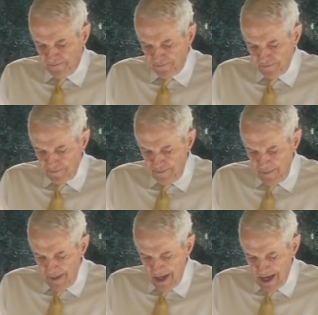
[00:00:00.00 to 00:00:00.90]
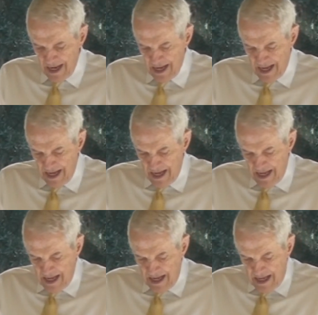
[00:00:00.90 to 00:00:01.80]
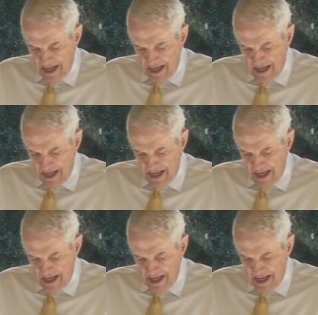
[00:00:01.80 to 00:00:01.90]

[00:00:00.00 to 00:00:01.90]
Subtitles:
[no speech]